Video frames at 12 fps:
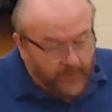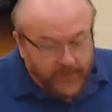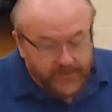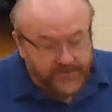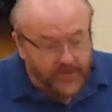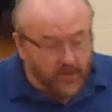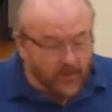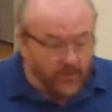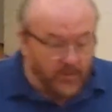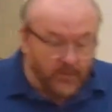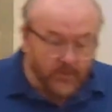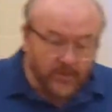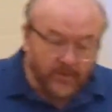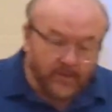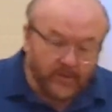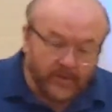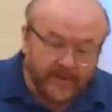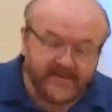So
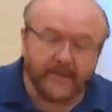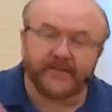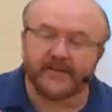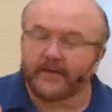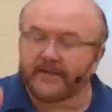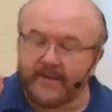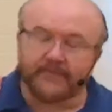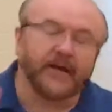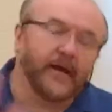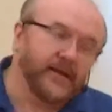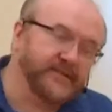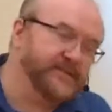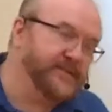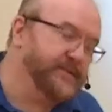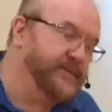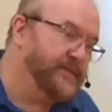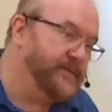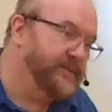it's up to us
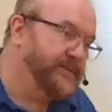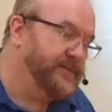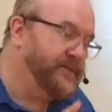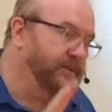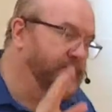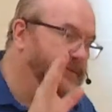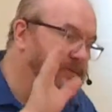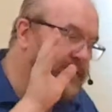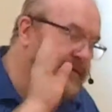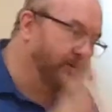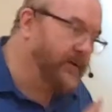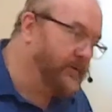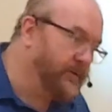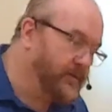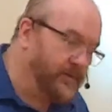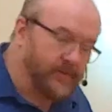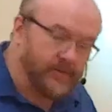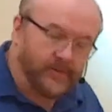to figure out
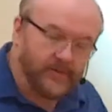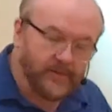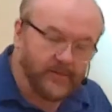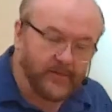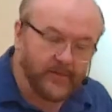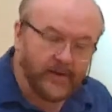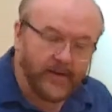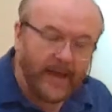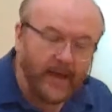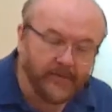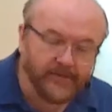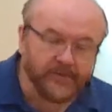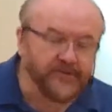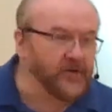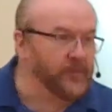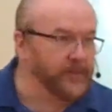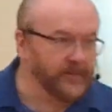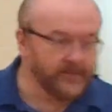how to
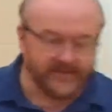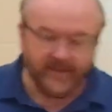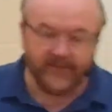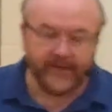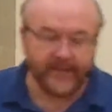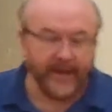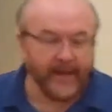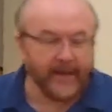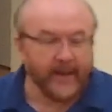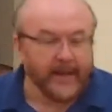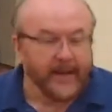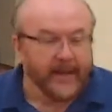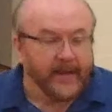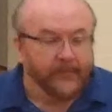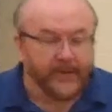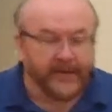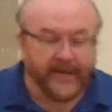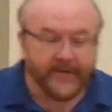interpret stuff like that.
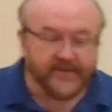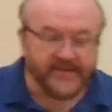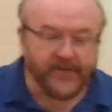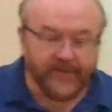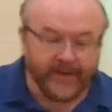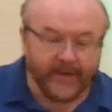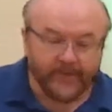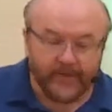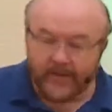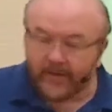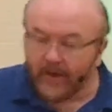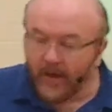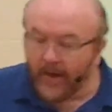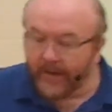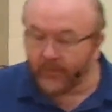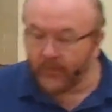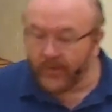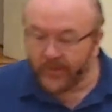But here's the thing.
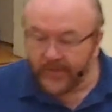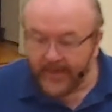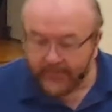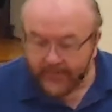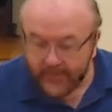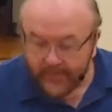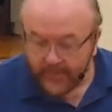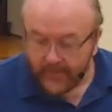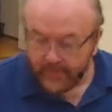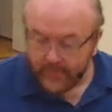God will never